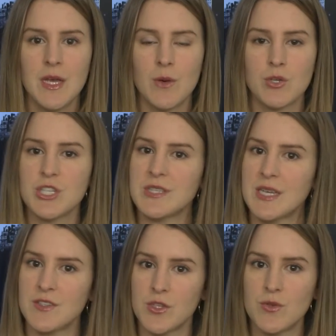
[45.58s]
which he said
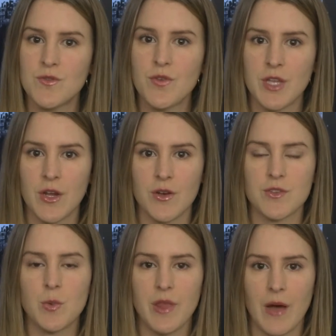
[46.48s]
he's used for
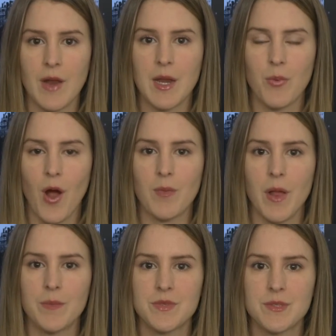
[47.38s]
years without any
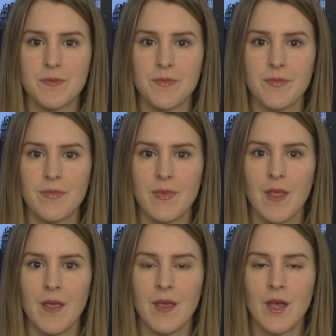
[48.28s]
problems.
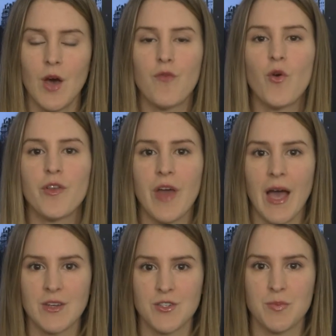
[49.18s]
A fourth
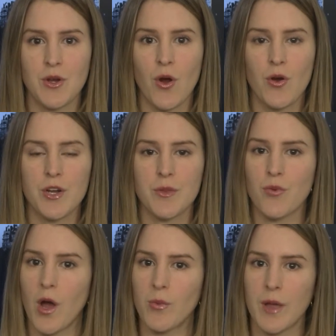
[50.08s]
actor has been heard in the
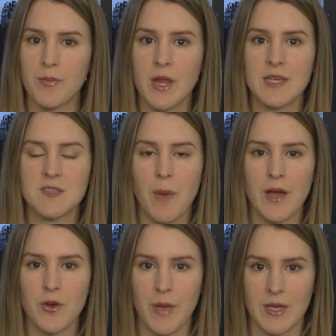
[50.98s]
Broadway play
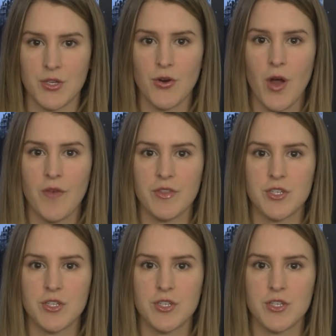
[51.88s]
Spider-Man Turn Off the